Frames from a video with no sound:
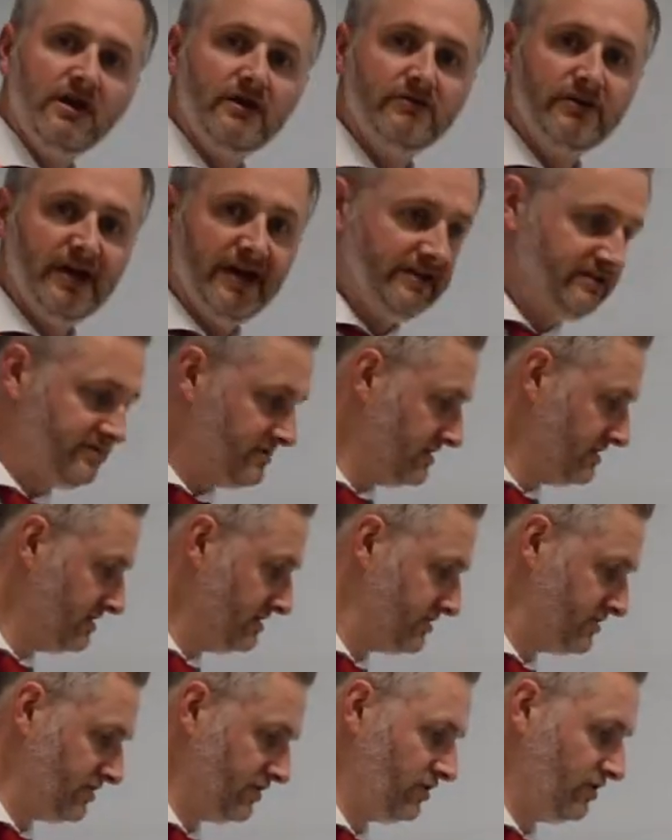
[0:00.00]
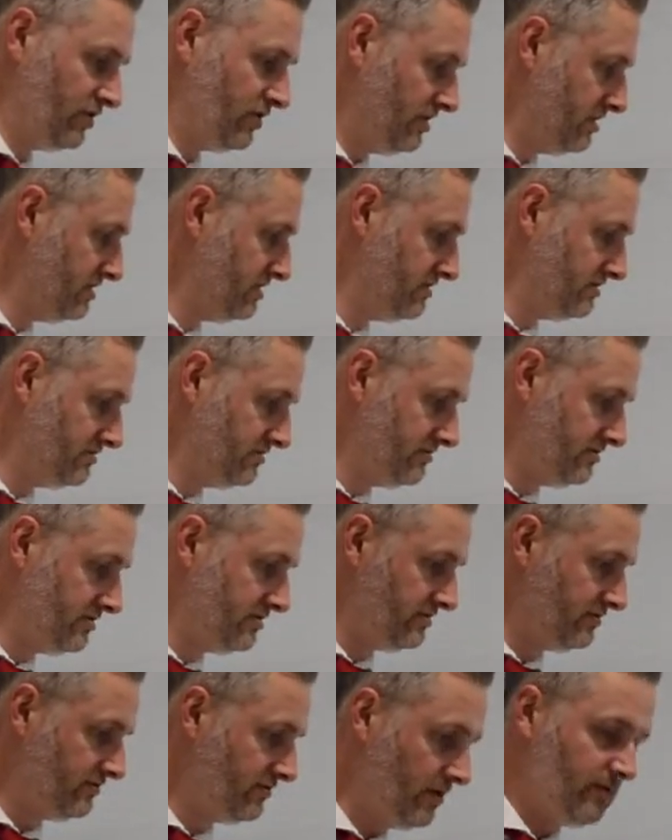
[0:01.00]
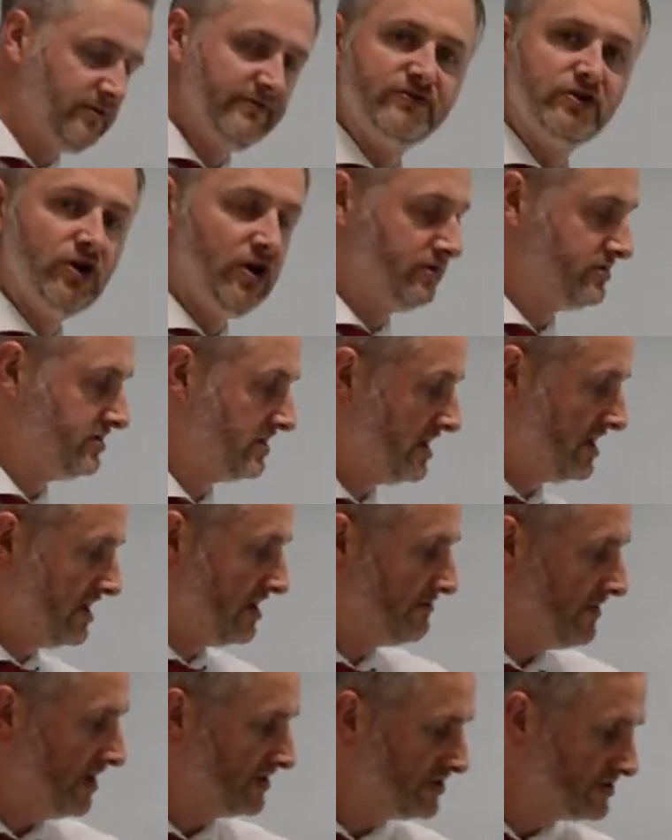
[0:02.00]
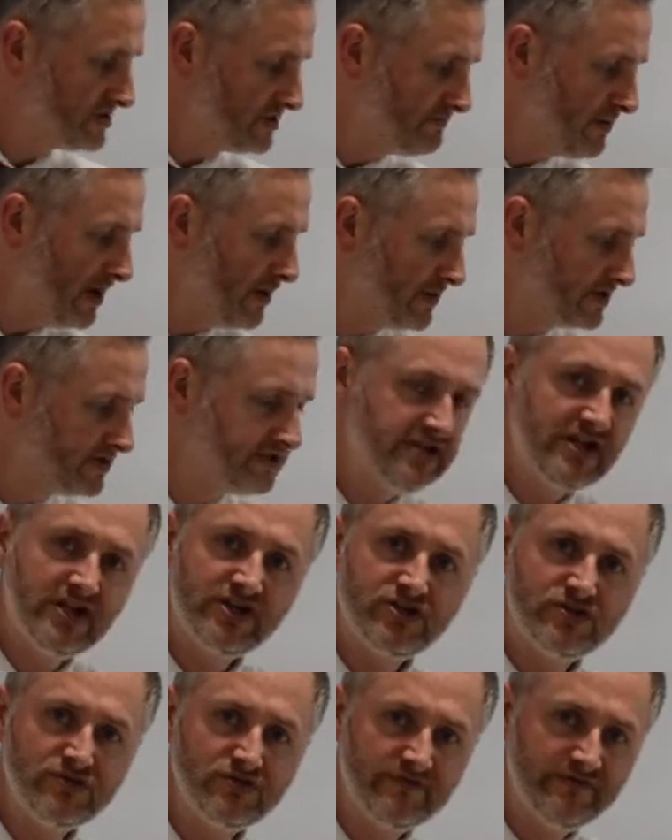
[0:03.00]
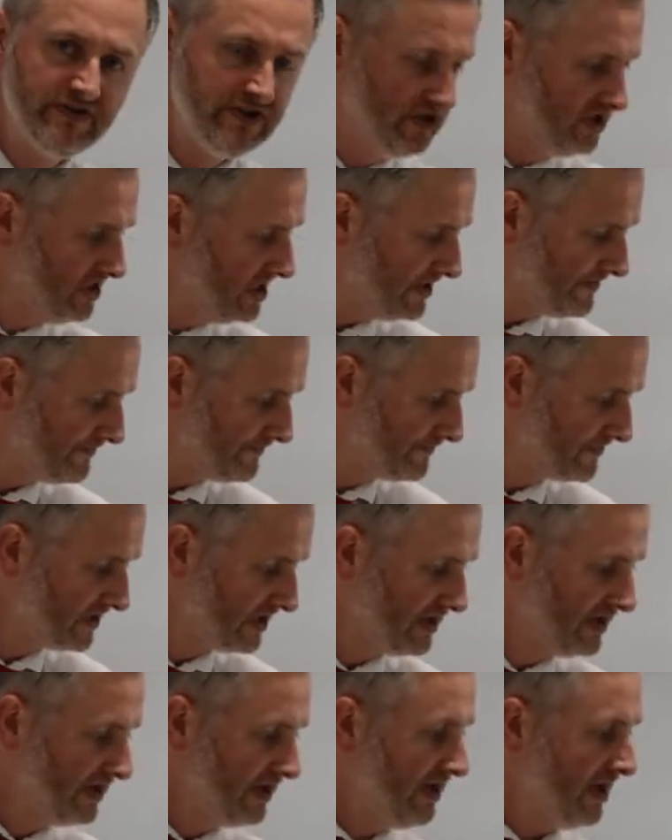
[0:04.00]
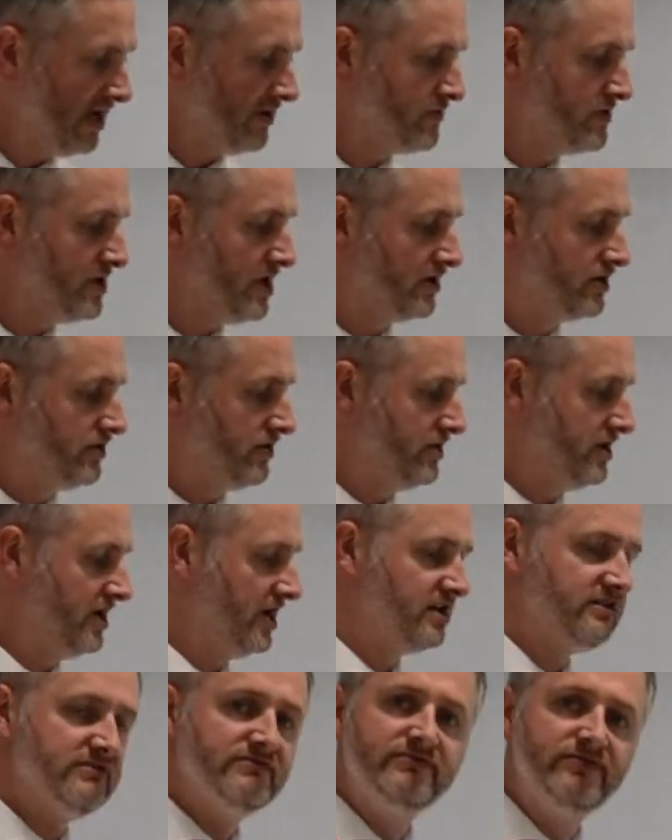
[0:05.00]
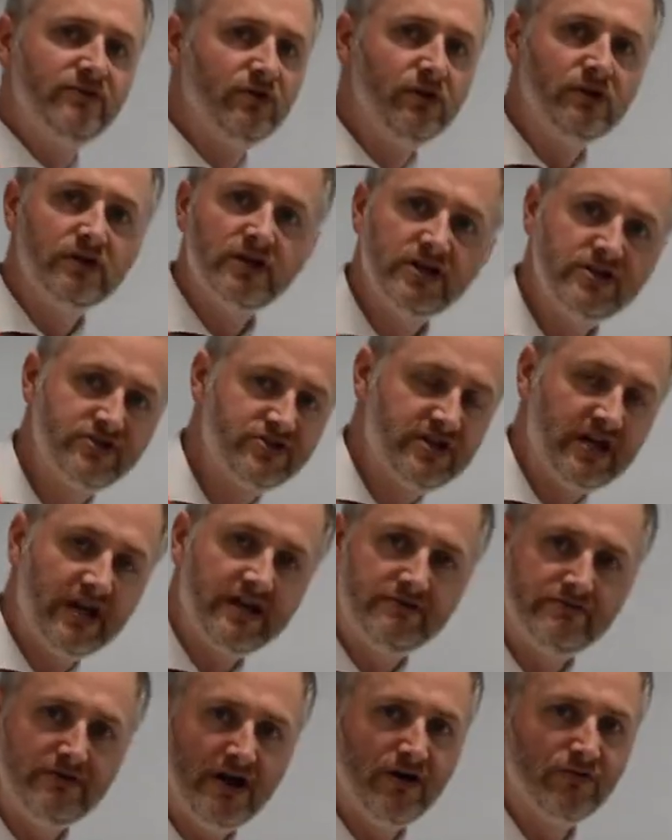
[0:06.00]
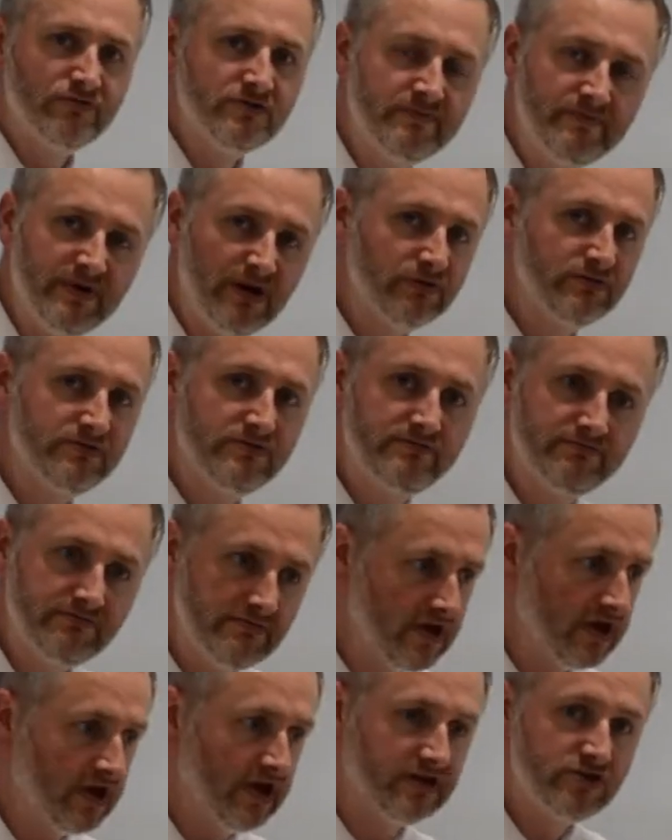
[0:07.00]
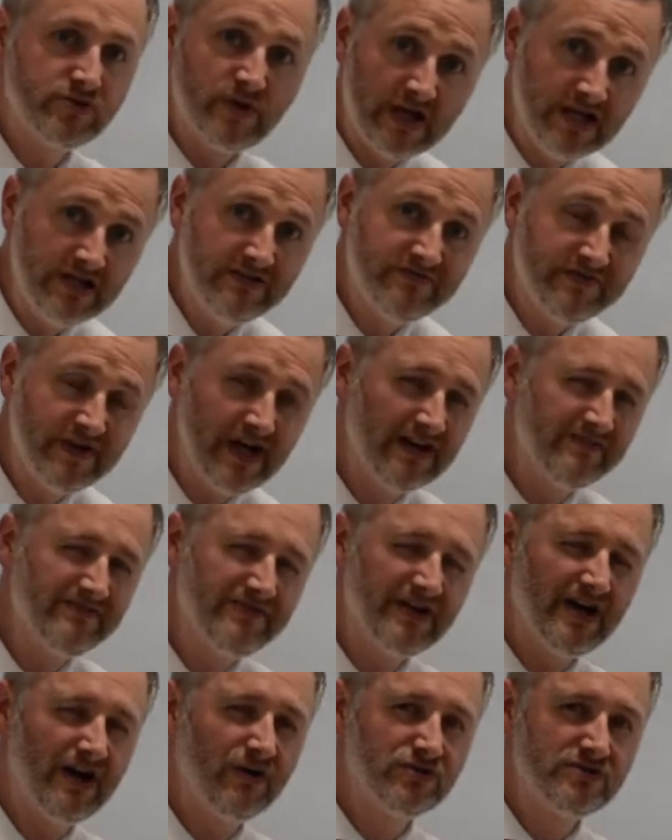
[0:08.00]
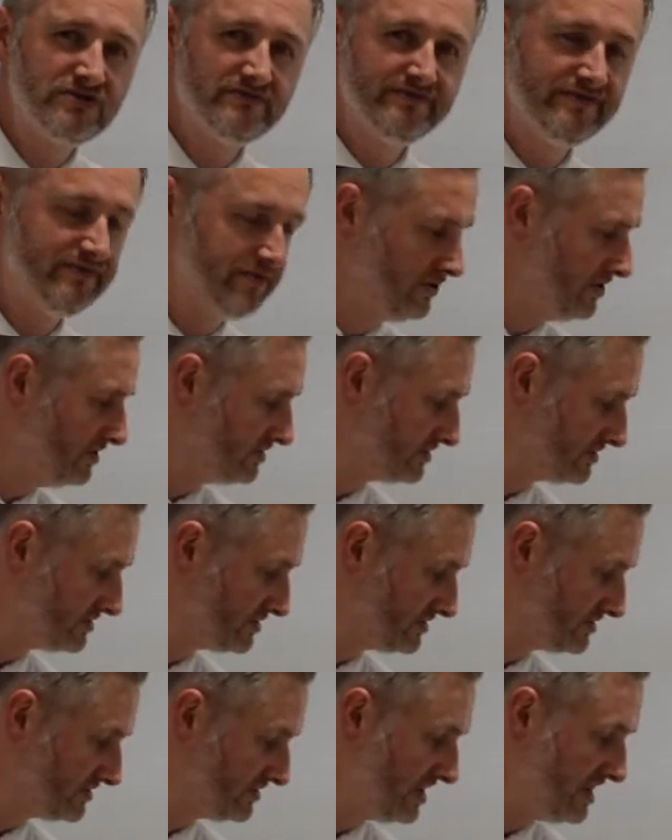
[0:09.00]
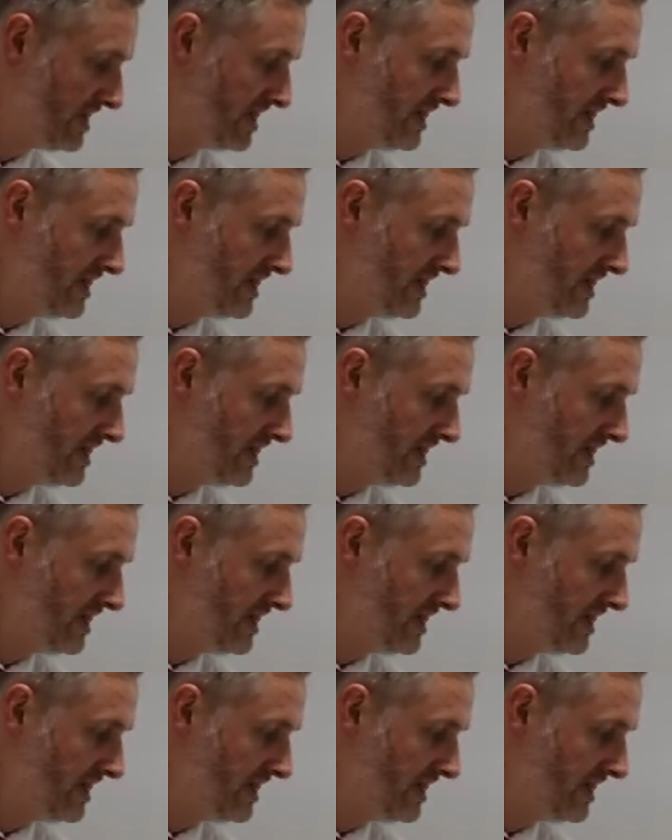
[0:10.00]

Right, so what we've got, imagine there's a power station over here, and we are creating voltage at around about 25,000 volts.